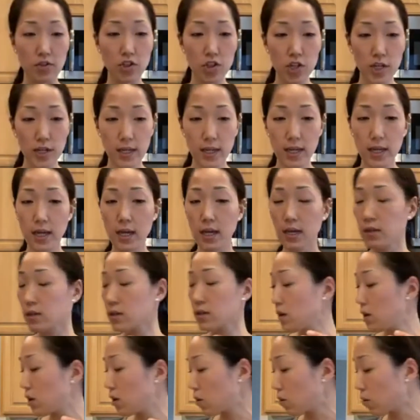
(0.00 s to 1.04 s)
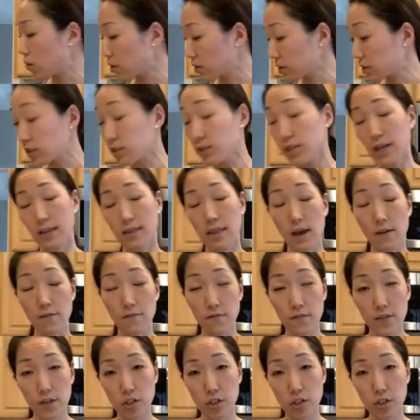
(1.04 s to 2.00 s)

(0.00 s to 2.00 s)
of chicken or just like that